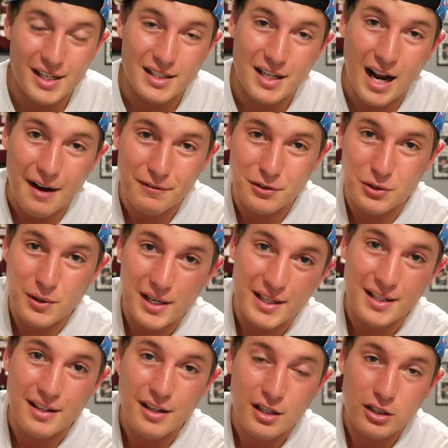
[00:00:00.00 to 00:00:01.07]
And then after you hit
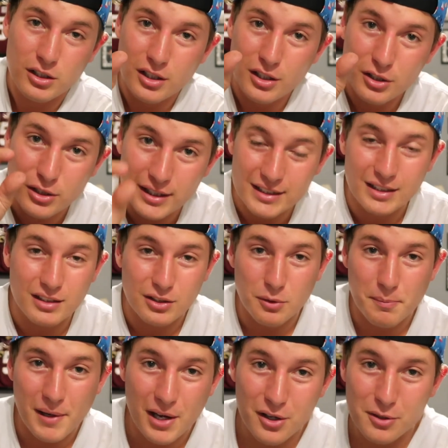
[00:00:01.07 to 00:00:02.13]
it, click the little
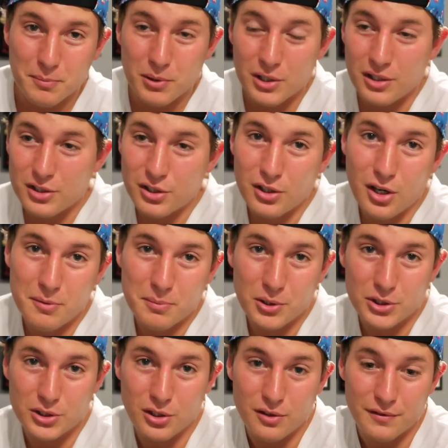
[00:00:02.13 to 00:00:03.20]
bell to put, turn on
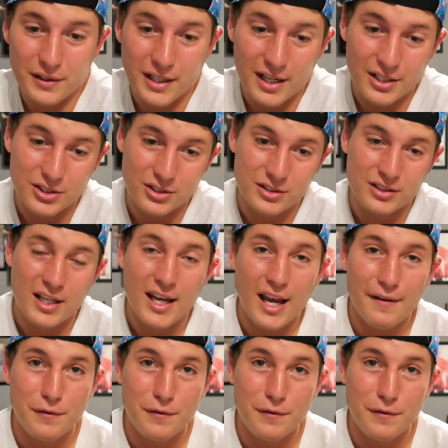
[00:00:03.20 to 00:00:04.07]
push notifications.